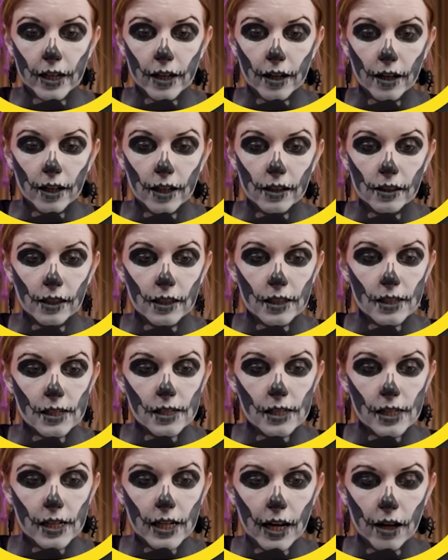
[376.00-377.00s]
here and let's
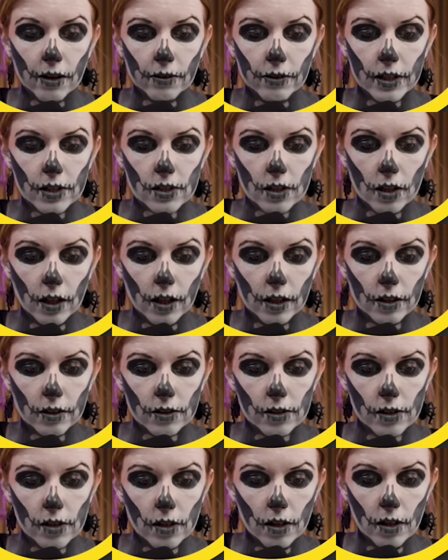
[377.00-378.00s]
see how this
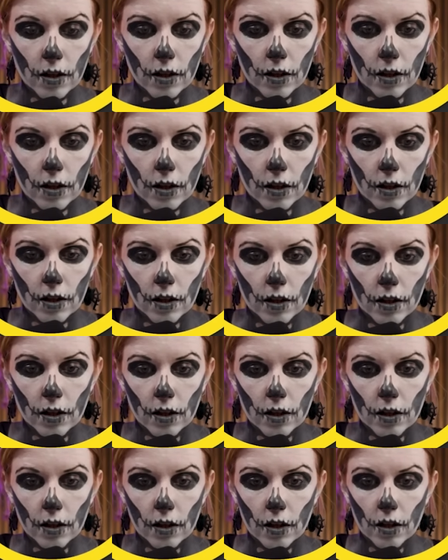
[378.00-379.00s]
looks.
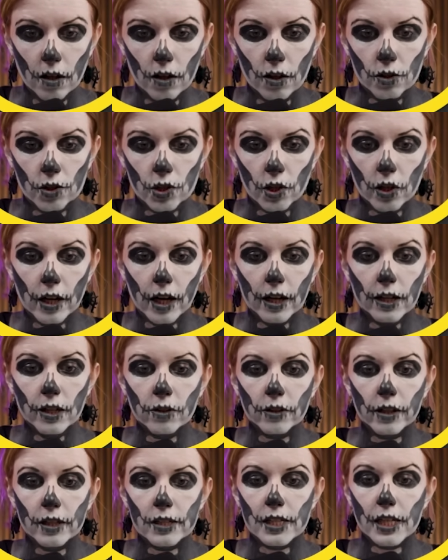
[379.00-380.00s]
So now
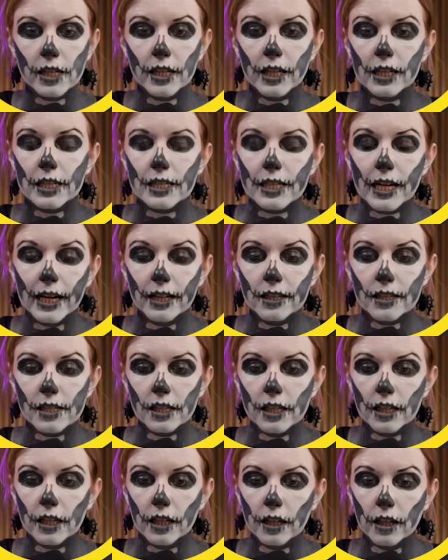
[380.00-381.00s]
you can see the
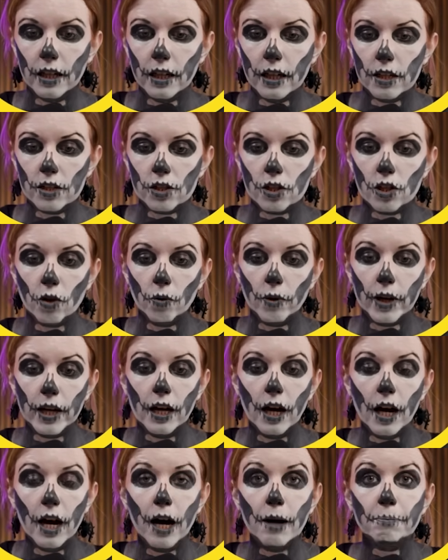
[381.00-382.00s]
intensity is
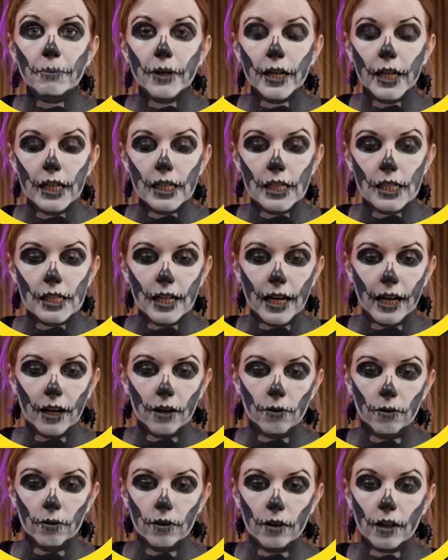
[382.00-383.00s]
going up and
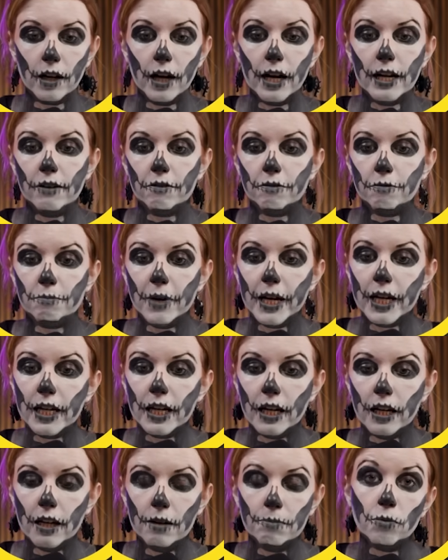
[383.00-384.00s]
down, kind of
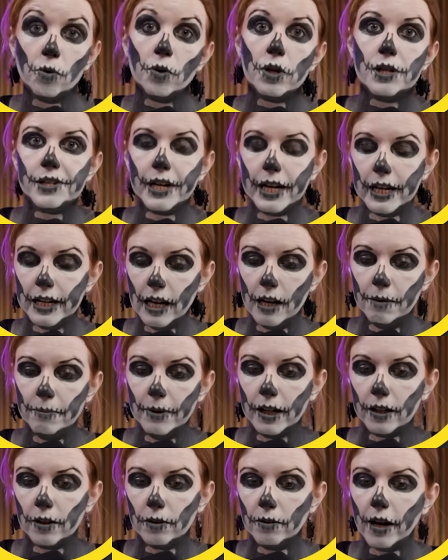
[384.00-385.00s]
making it more
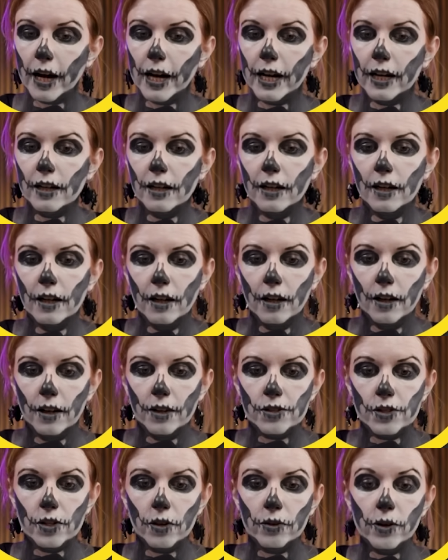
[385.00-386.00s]
dynamic, right?
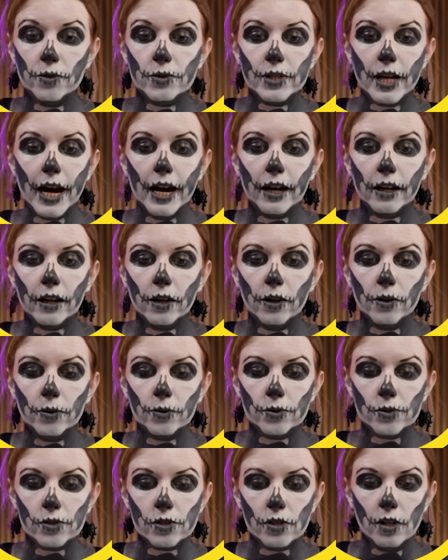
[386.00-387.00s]
So those
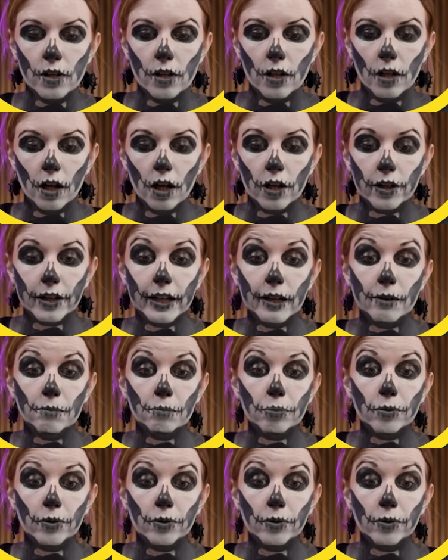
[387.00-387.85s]
echoes are getting